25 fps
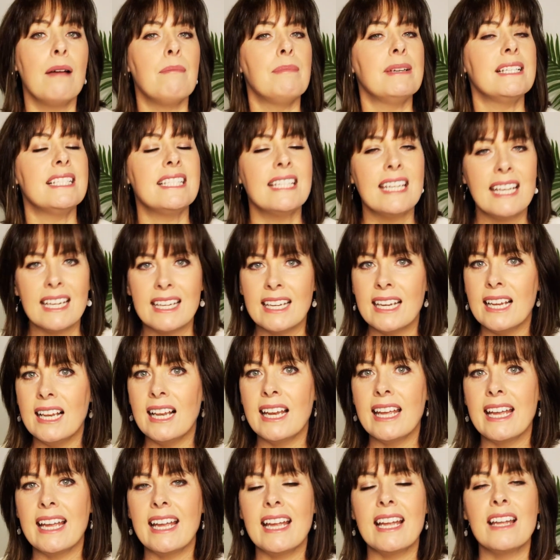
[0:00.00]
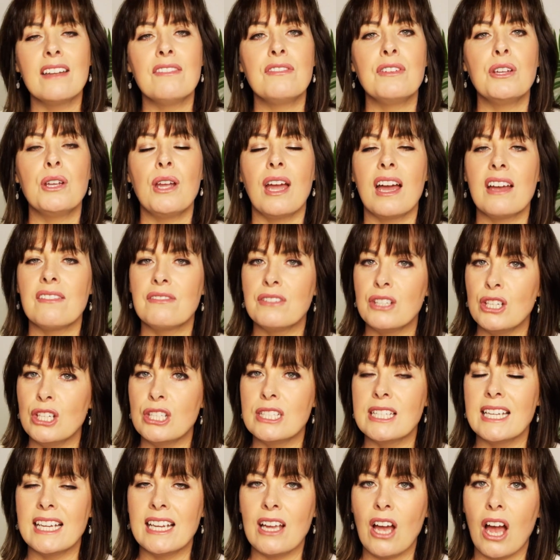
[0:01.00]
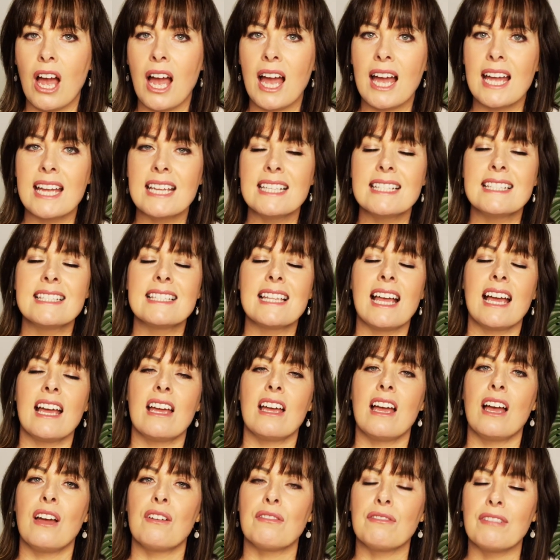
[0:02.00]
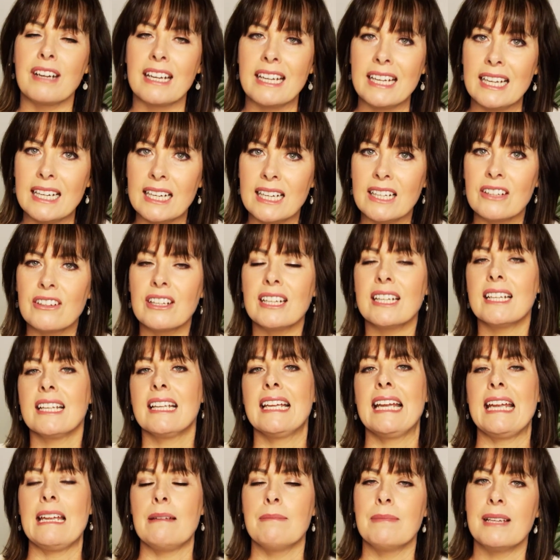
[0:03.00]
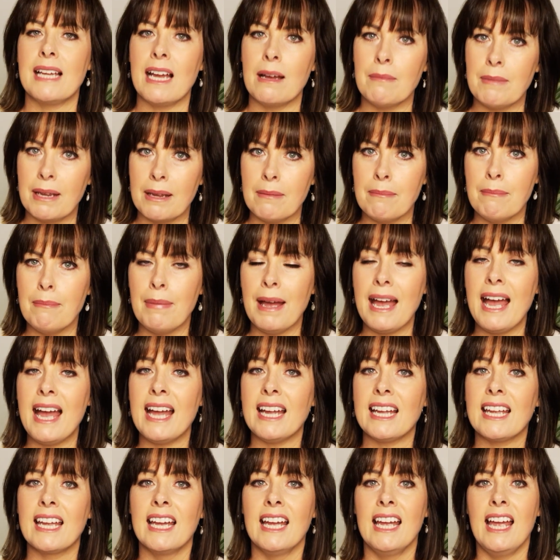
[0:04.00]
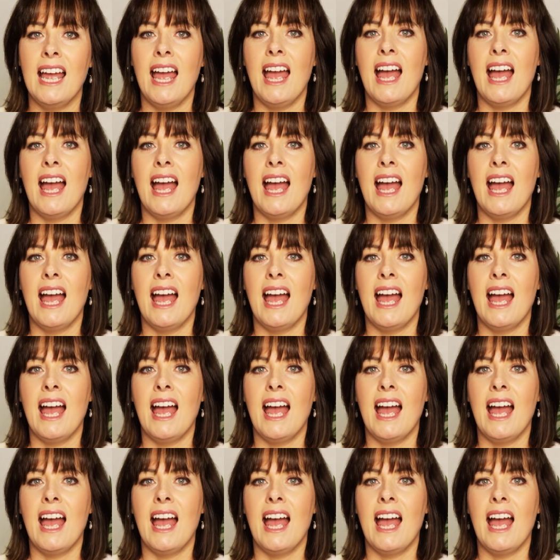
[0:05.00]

particularly if you have UTIs that are recurrent and keep coming back.